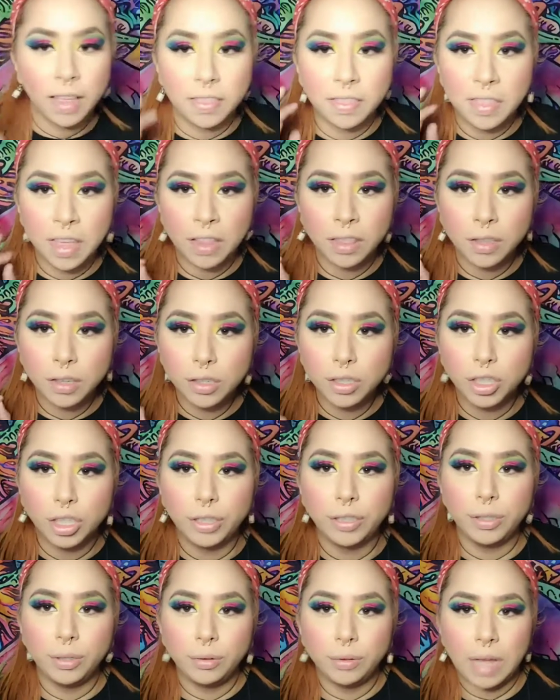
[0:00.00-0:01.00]
Then the
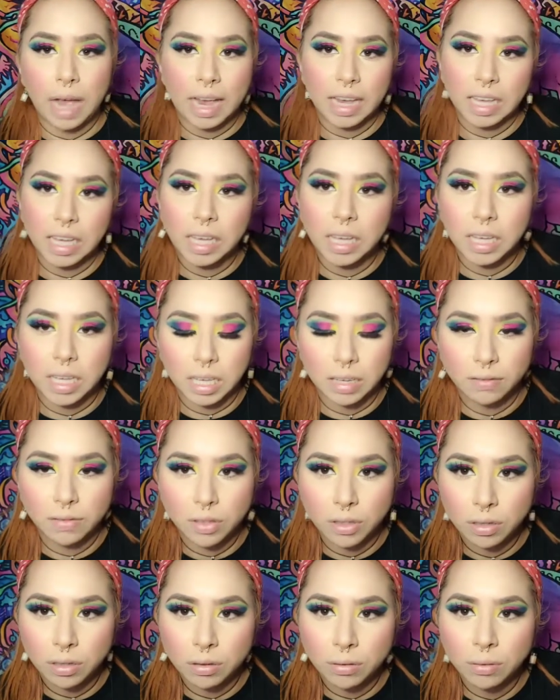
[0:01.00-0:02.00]
glue that he
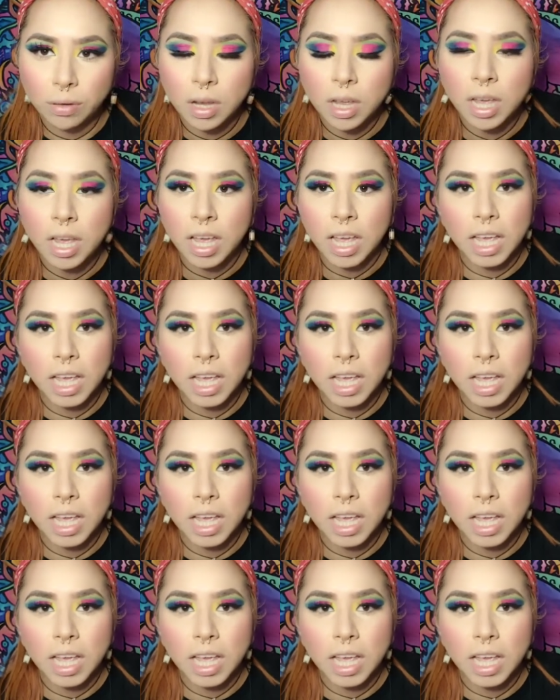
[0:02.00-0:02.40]
gives you